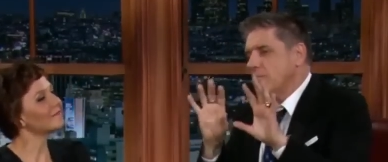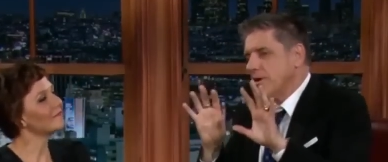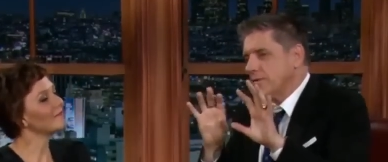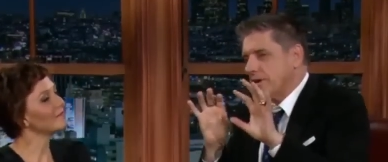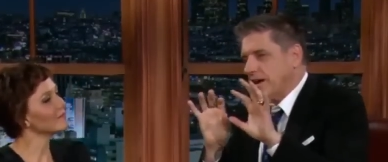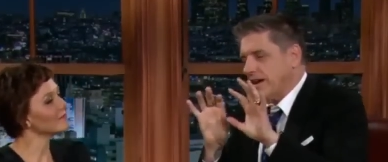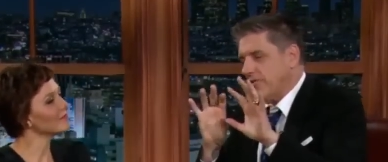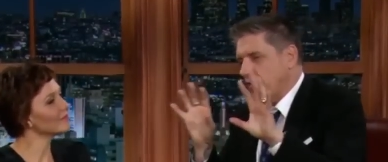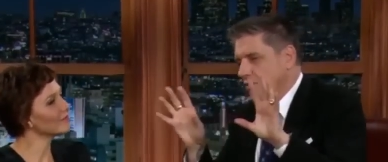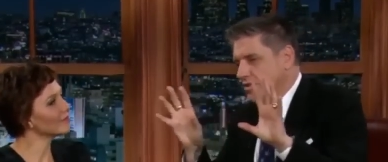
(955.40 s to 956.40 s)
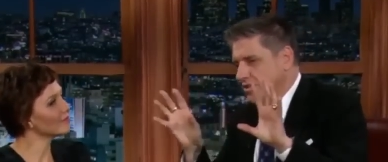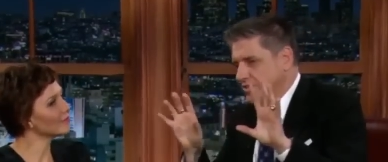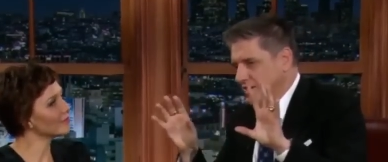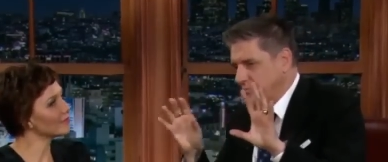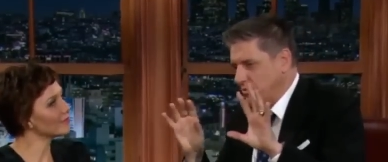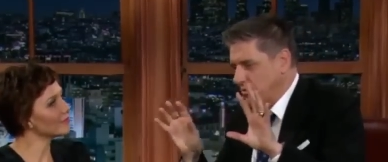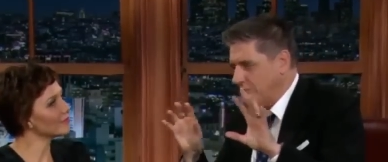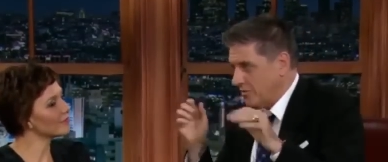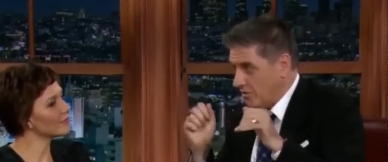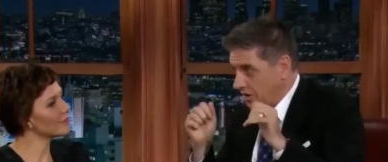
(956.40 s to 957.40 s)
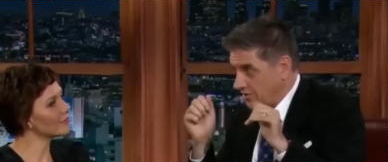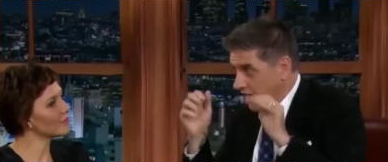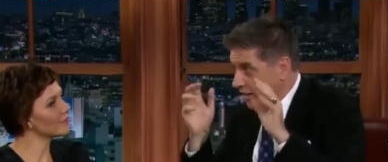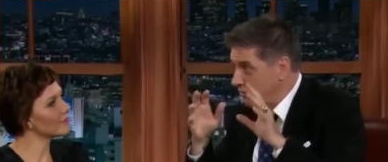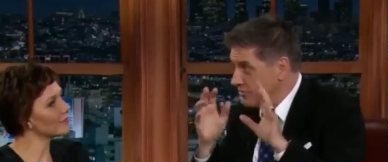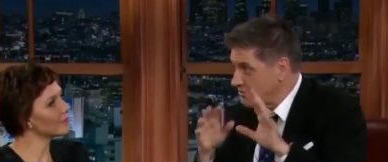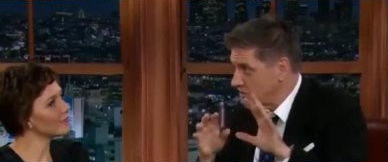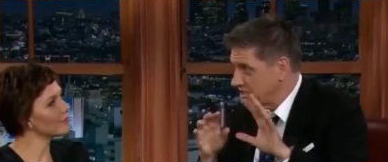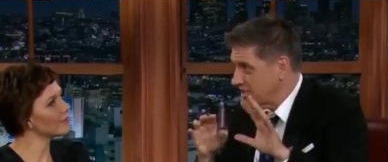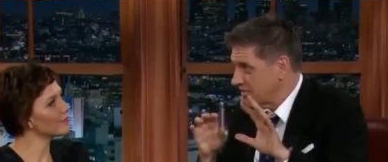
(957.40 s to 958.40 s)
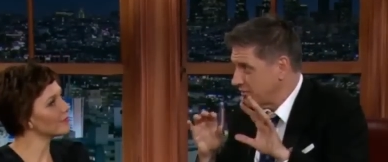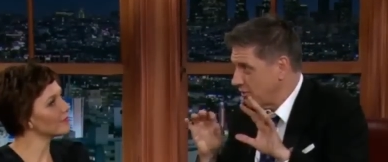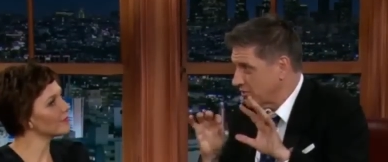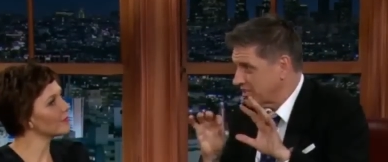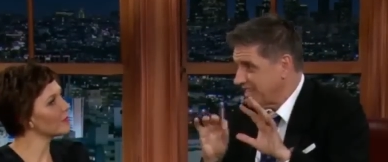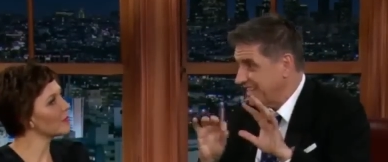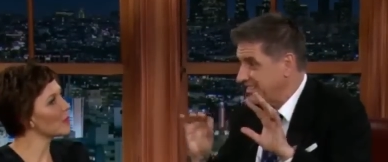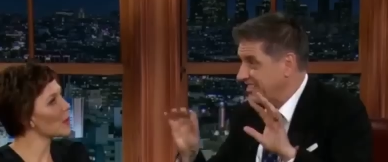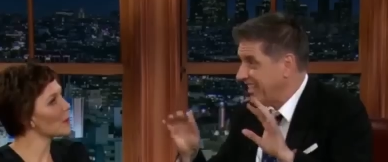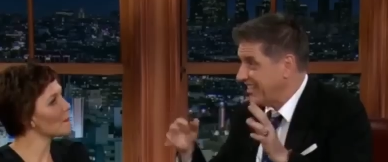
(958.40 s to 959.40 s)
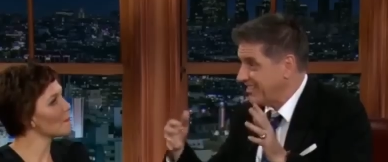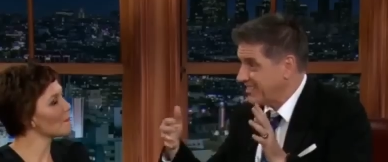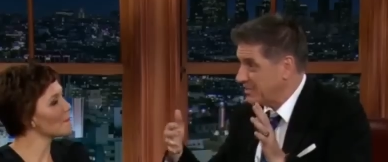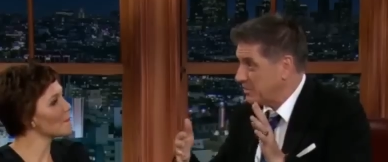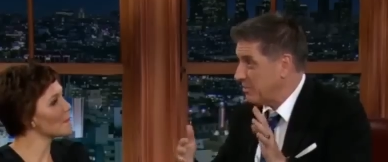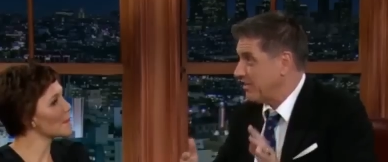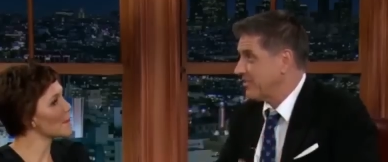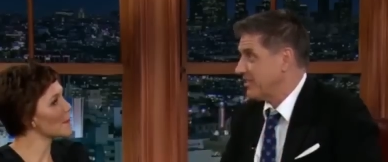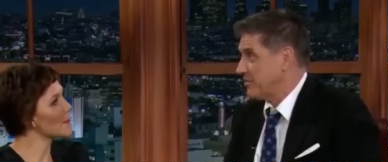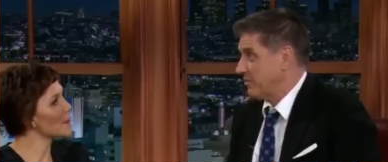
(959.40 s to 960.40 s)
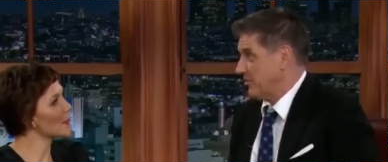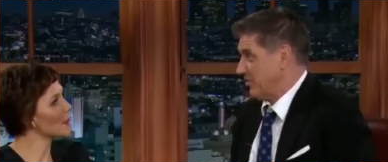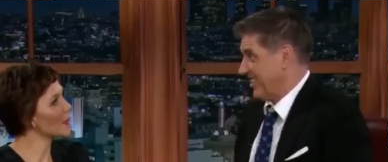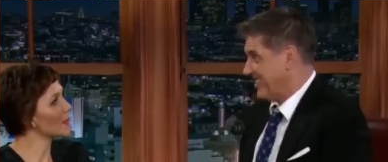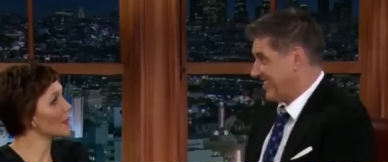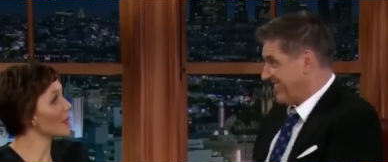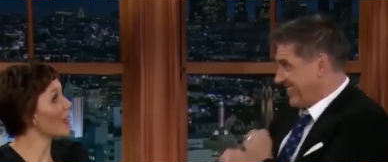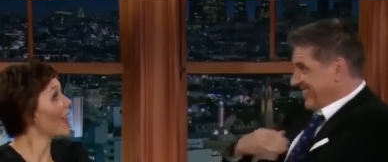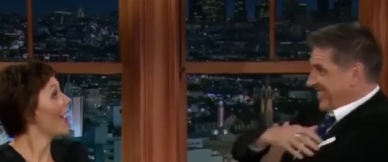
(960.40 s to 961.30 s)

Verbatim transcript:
Speaker 1: Well, what about a fox hunt tableau? The hounds are chasing the fox, and the tail is disappearing in your butt cheeks.